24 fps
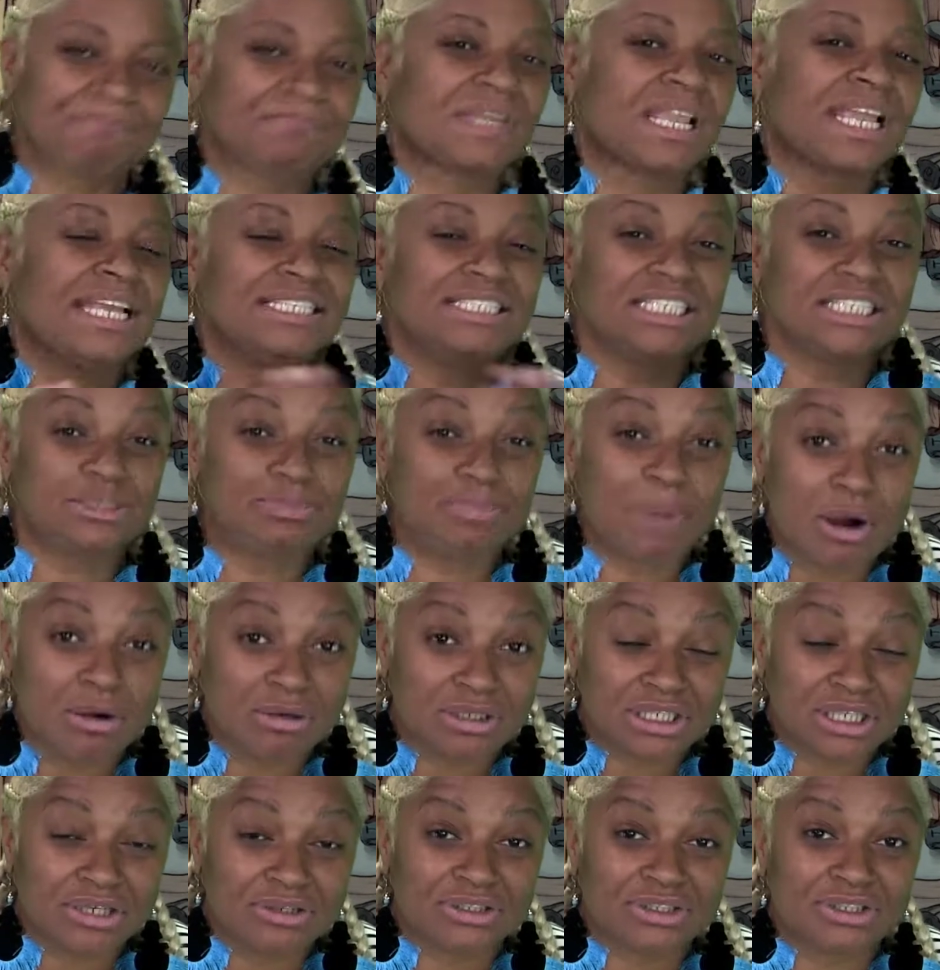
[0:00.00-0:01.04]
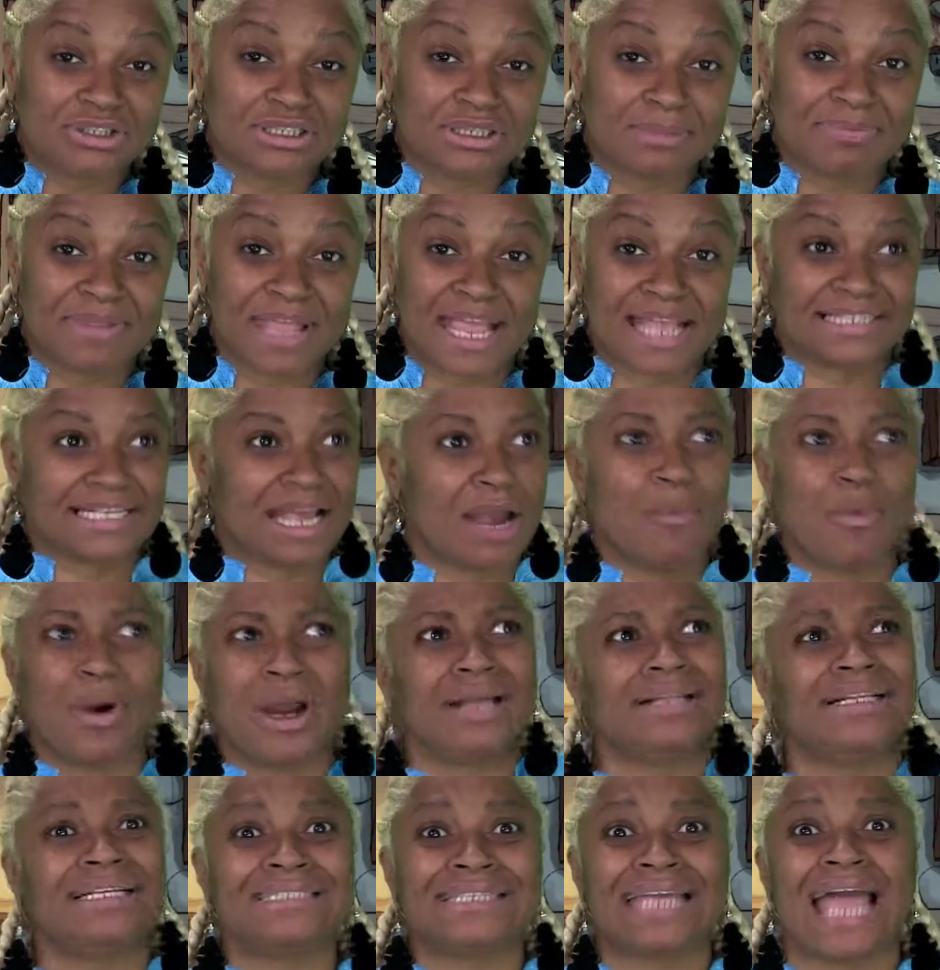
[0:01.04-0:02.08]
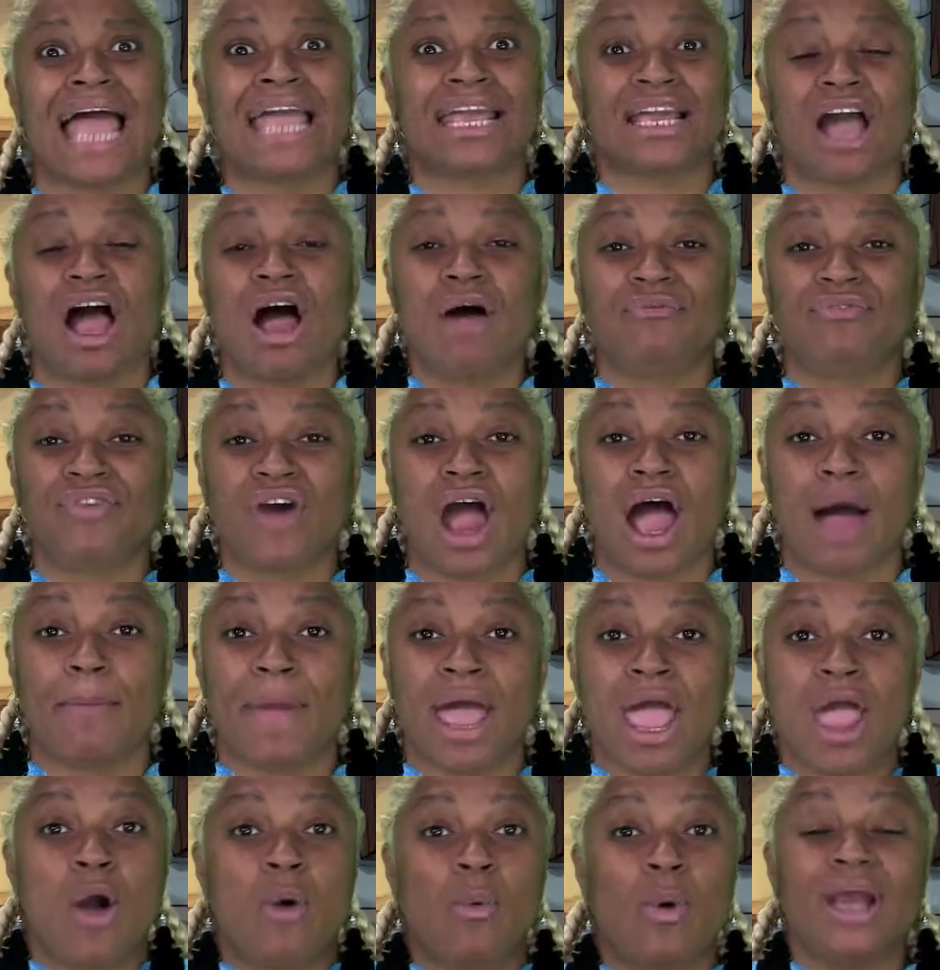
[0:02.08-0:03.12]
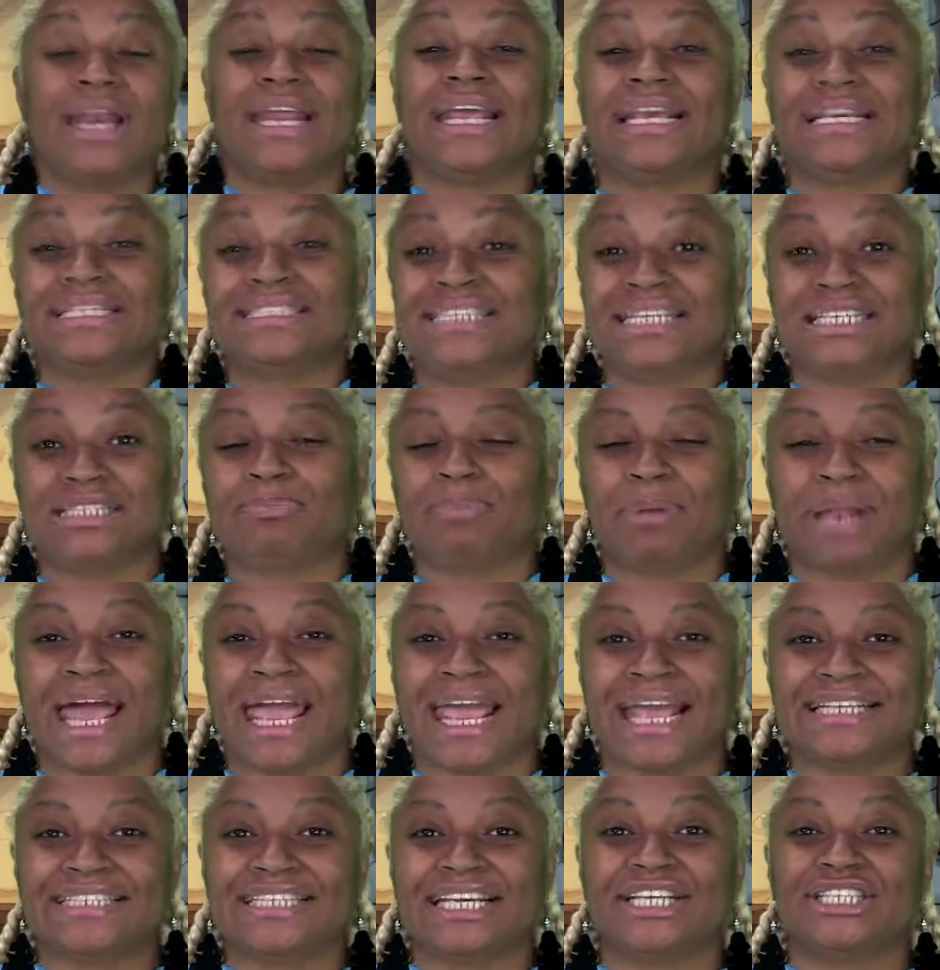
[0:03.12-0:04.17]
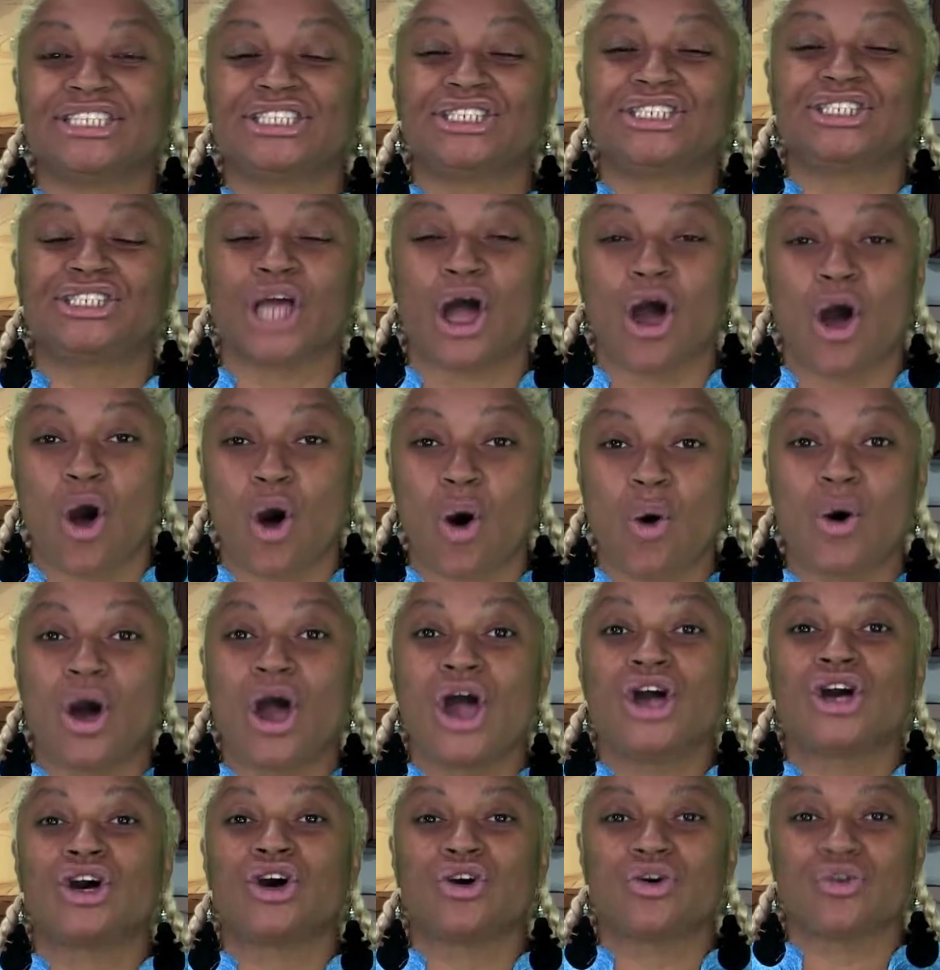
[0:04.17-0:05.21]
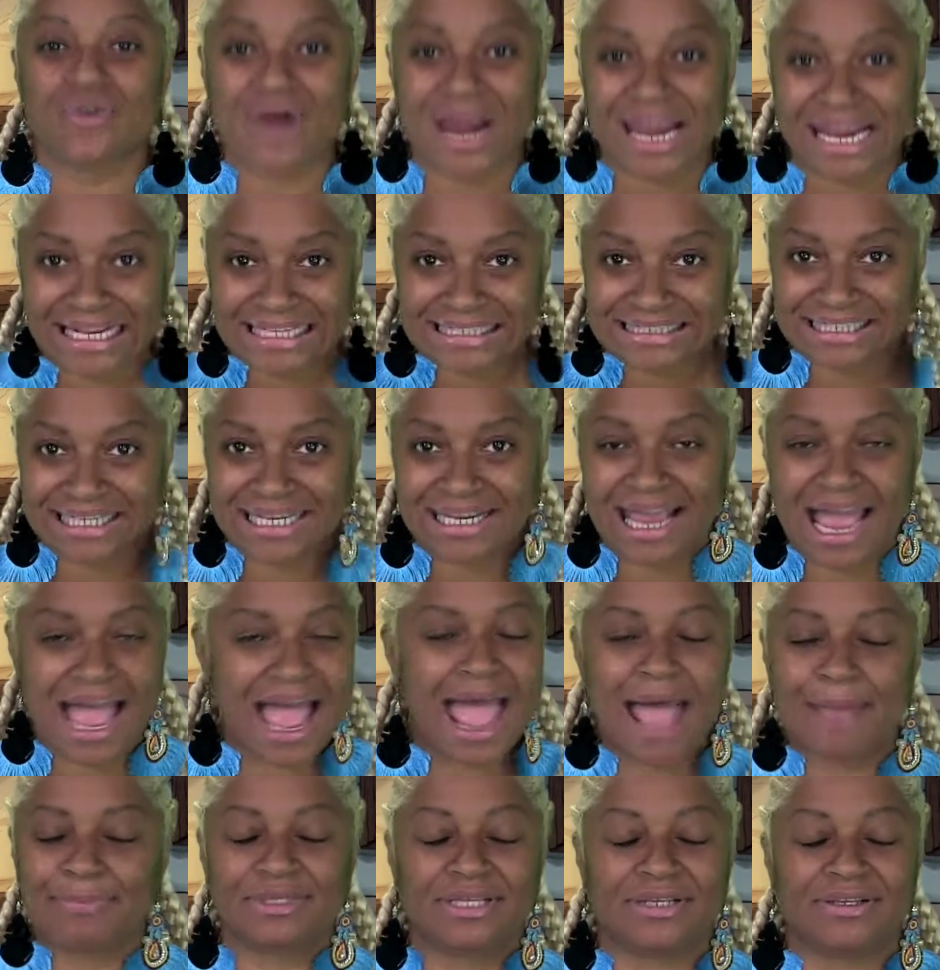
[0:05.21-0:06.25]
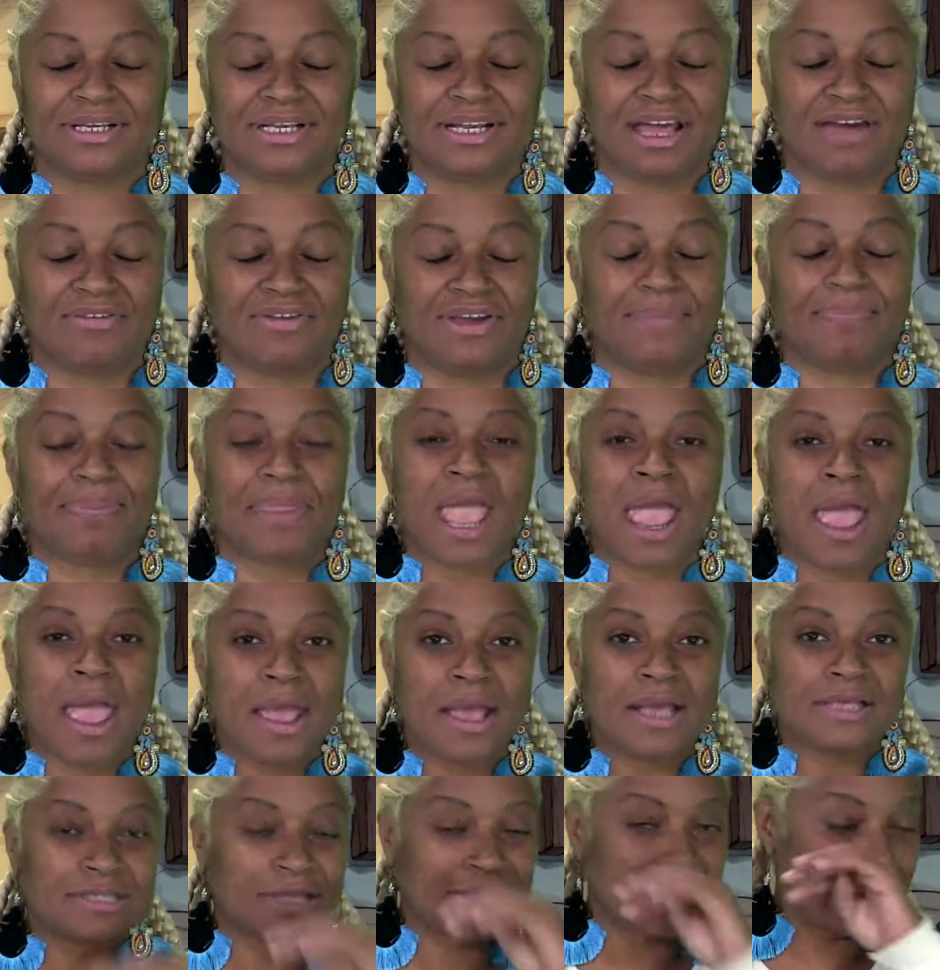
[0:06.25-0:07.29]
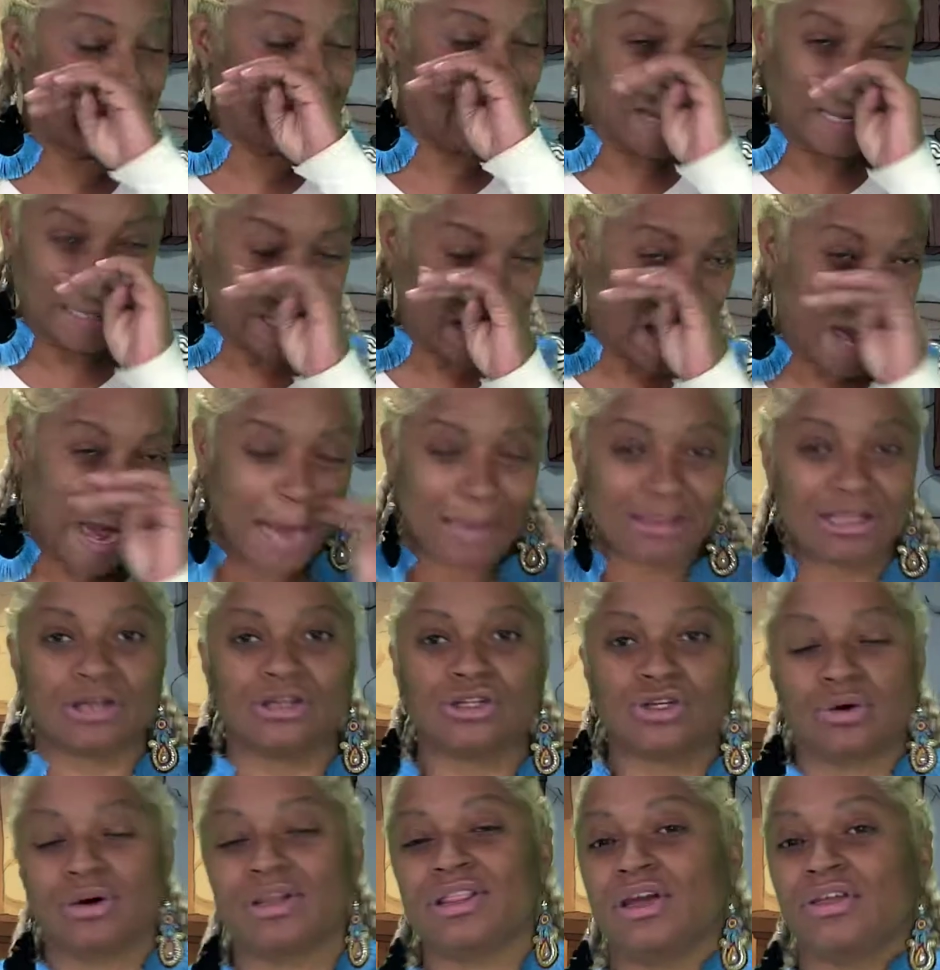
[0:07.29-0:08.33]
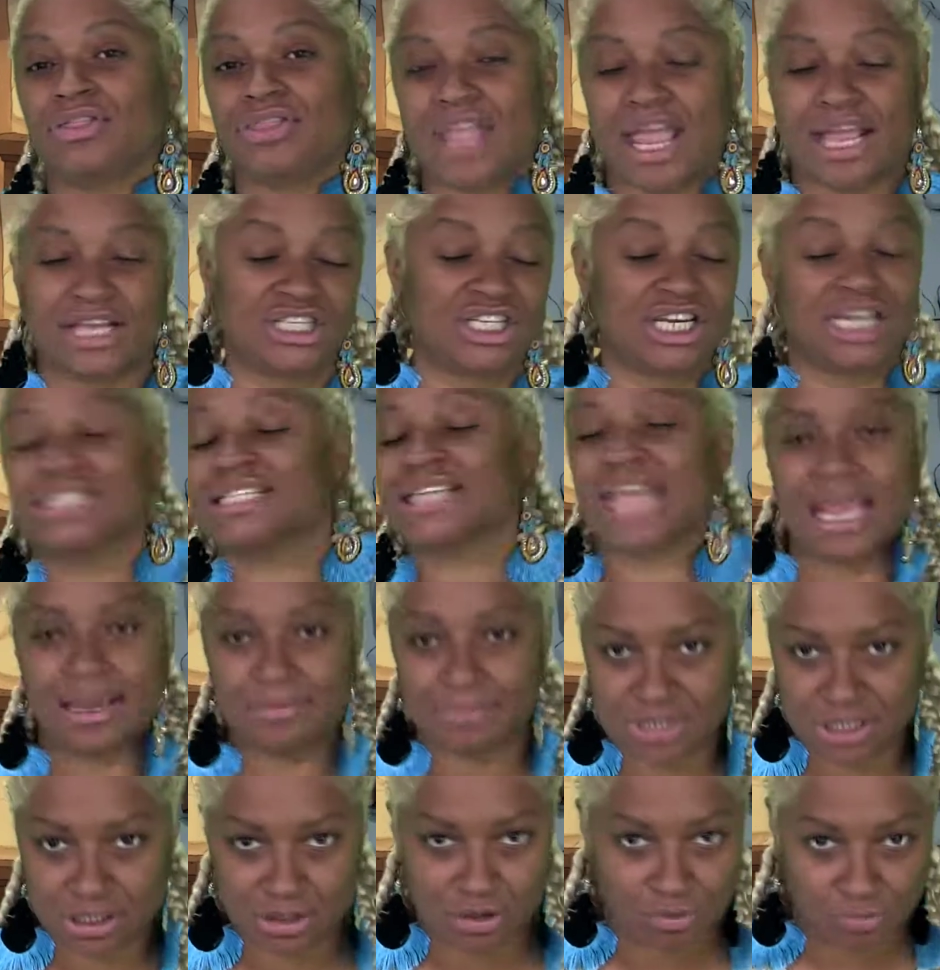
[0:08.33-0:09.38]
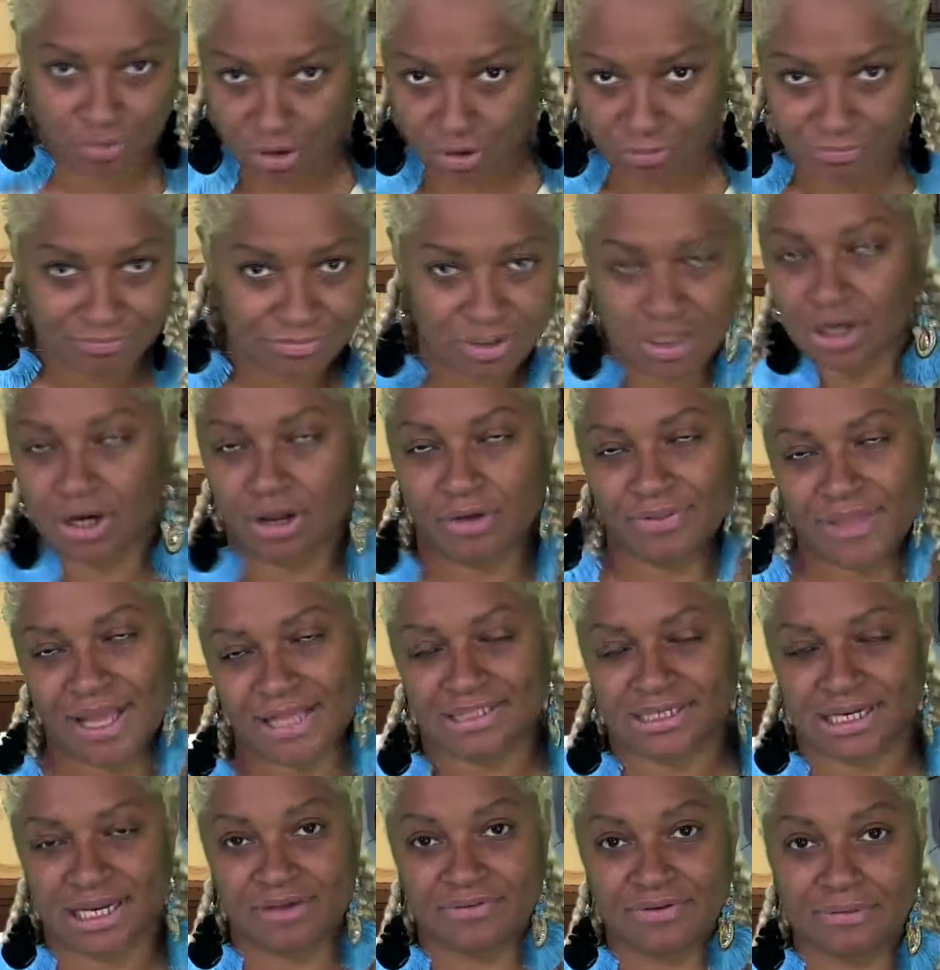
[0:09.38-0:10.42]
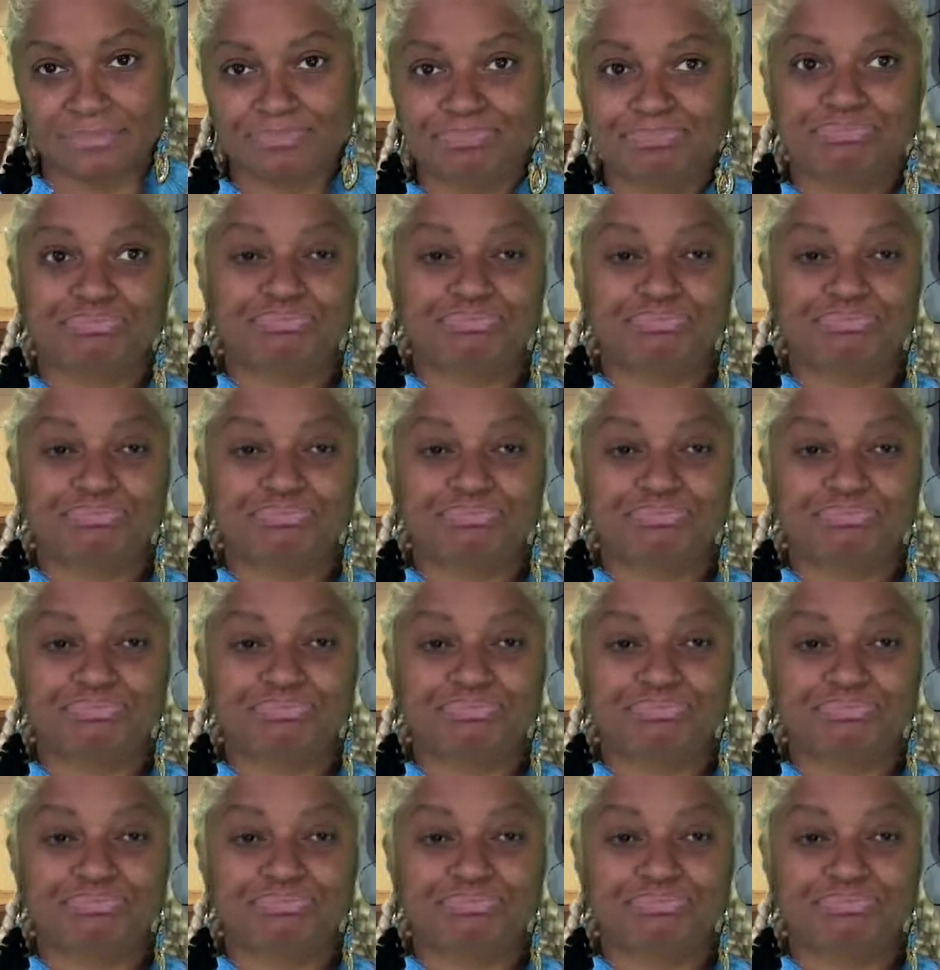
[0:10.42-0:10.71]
He's exposing her to some things. And where did this guy come from? What is this place? It's so crazy. I absolutely love it. So they get there. They're doing their thing. She escapes the room. You know, that's a given.